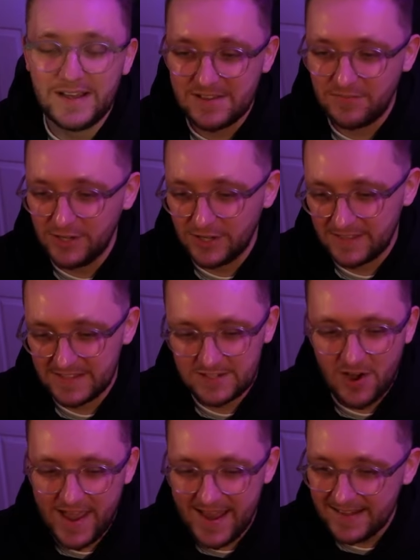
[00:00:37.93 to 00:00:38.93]
let's have a look at this
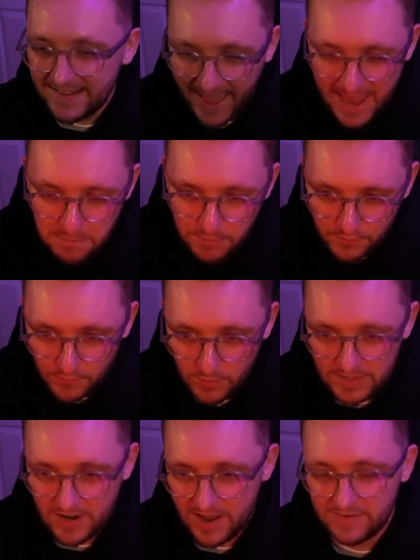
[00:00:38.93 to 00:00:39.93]
guy in game before
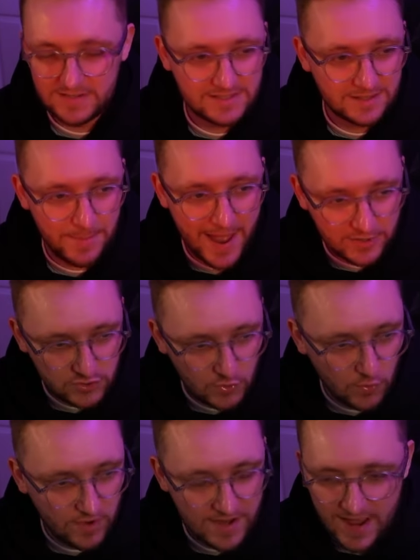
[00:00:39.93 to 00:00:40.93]
we dive into the
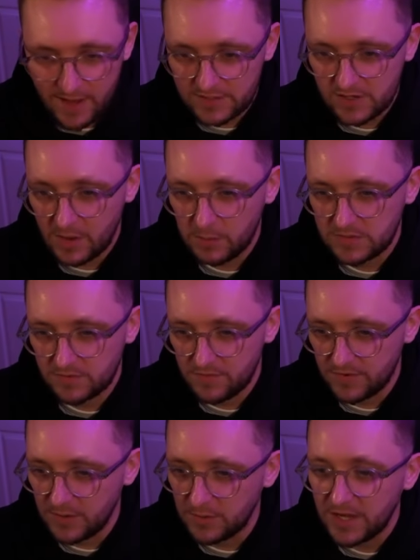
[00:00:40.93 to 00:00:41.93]
backstory and how this guy was
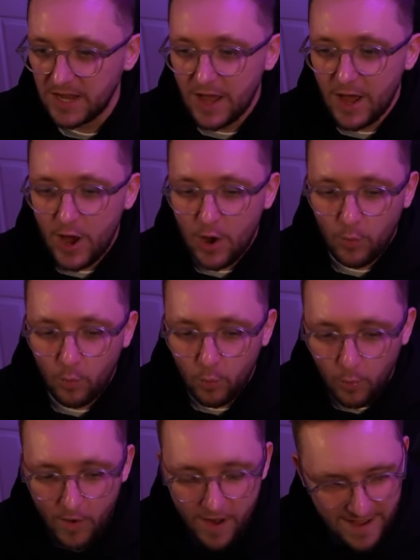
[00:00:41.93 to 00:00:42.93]
revealed.
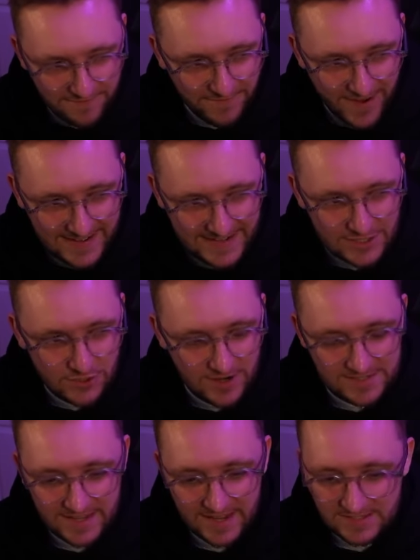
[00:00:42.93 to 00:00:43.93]
What I find
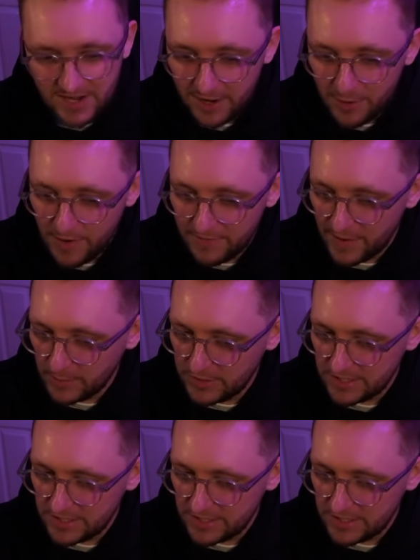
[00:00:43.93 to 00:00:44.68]
interesting is, I don't know if that